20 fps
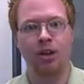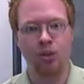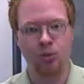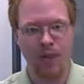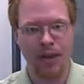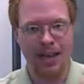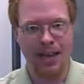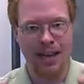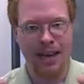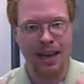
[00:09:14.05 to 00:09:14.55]
You
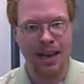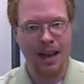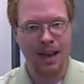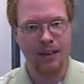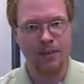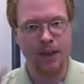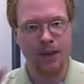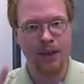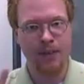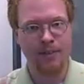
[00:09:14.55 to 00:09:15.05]
would
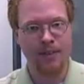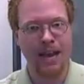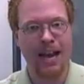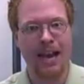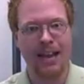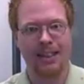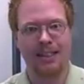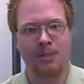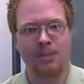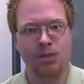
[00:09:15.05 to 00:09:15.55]
never have
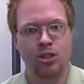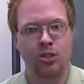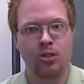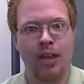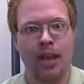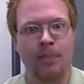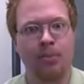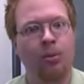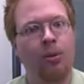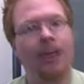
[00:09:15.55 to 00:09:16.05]
gotten them to
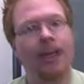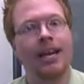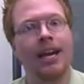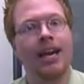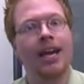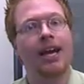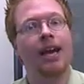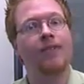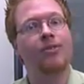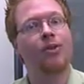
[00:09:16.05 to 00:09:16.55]
that point
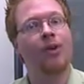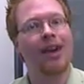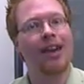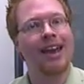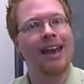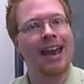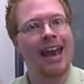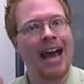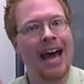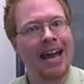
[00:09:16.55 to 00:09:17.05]
if you
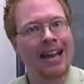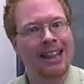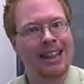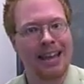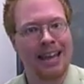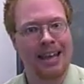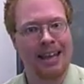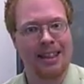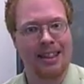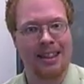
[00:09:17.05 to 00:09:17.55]
had not
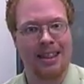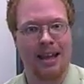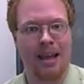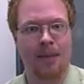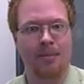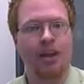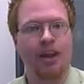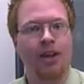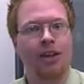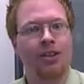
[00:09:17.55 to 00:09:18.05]
led
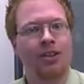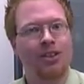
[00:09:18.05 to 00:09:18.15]
them